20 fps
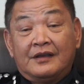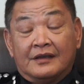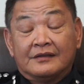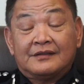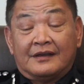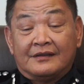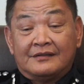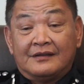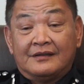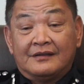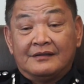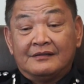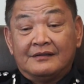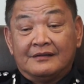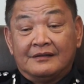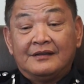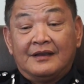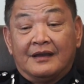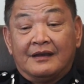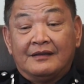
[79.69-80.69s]
Yes, I said,
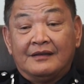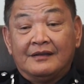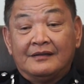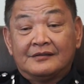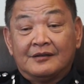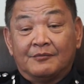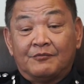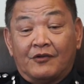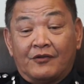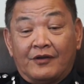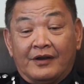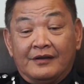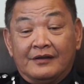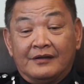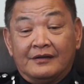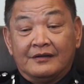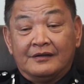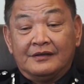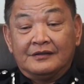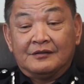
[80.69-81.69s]
yeah, he is a
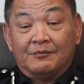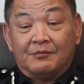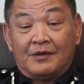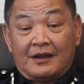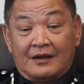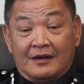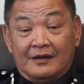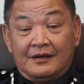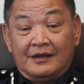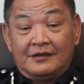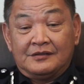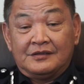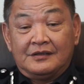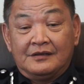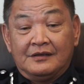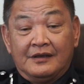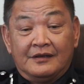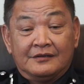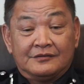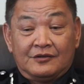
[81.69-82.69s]
foreigner. He's a
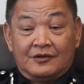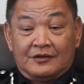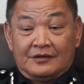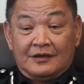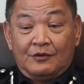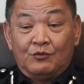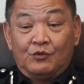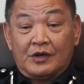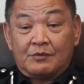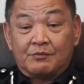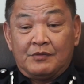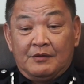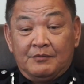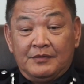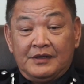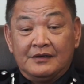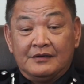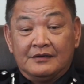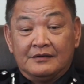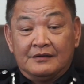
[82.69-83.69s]
Bangladeshi. He's got a work
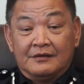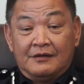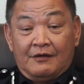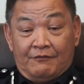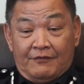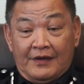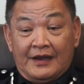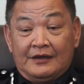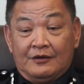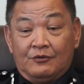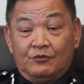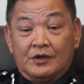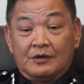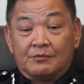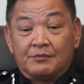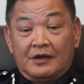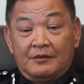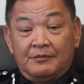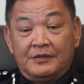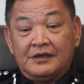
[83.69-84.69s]
permit, a valid
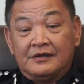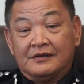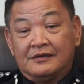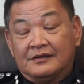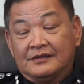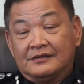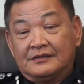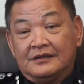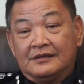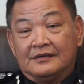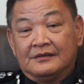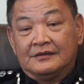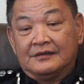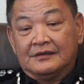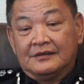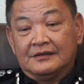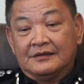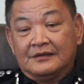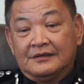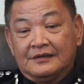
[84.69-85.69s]
work permit, I said.
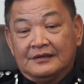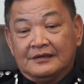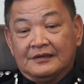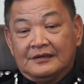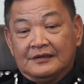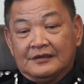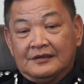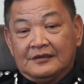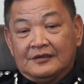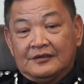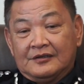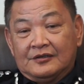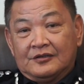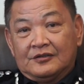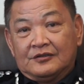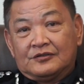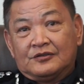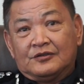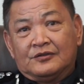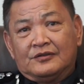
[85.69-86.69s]

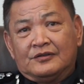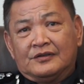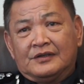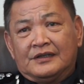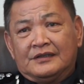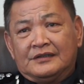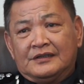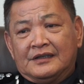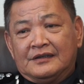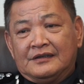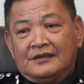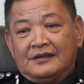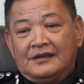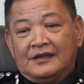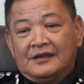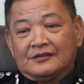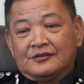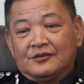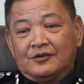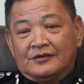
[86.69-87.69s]
So, and then
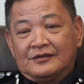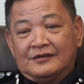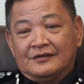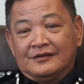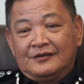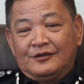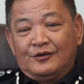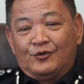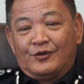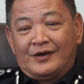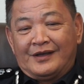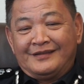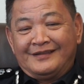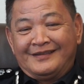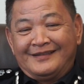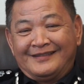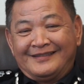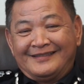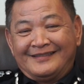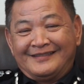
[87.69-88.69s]
he has got no
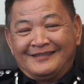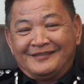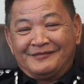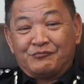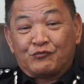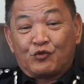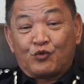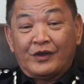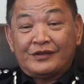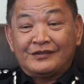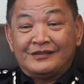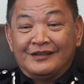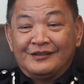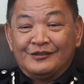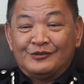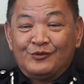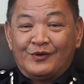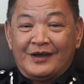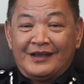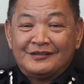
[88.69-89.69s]
other
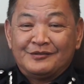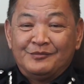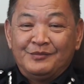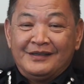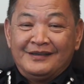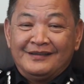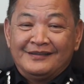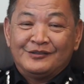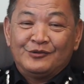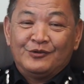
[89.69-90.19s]
questions to ask me.